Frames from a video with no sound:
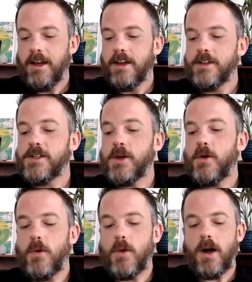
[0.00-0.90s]

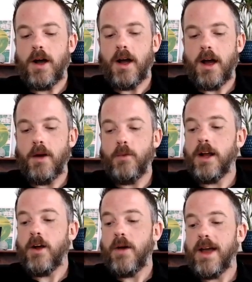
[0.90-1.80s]
So I want
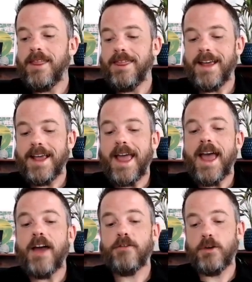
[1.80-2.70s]
to go ahead and thank
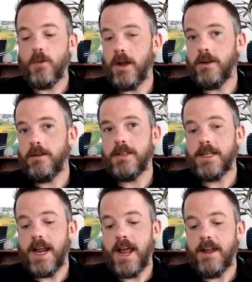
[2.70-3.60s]
everyone
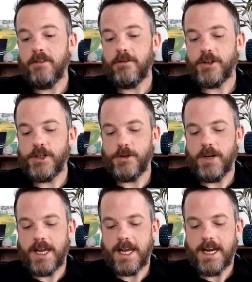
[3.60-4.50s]
today for
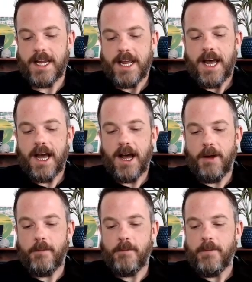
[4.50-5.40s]
tuning in,
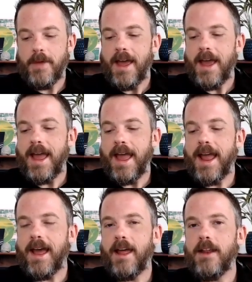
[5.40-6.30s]

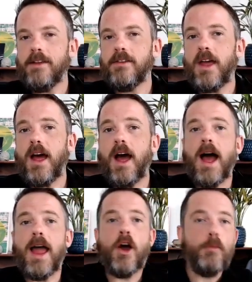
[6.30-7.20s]
and
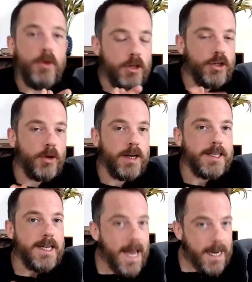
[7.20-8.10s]
I hope you can join
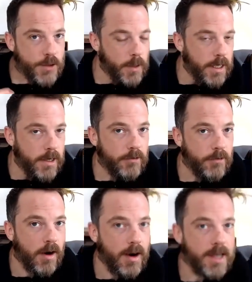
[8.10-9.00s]
us next week
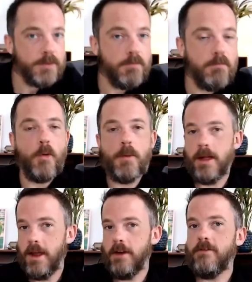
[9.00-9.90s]
for our next
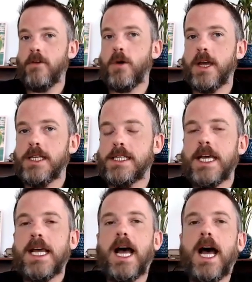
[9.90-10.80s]
MOPA in Focus.
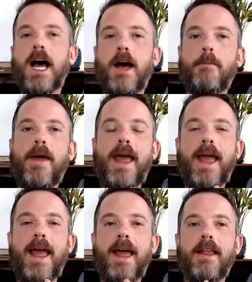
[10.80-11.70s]

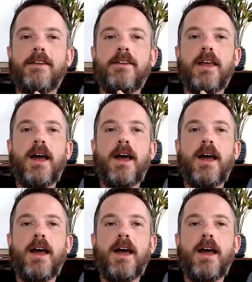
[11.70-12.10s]
And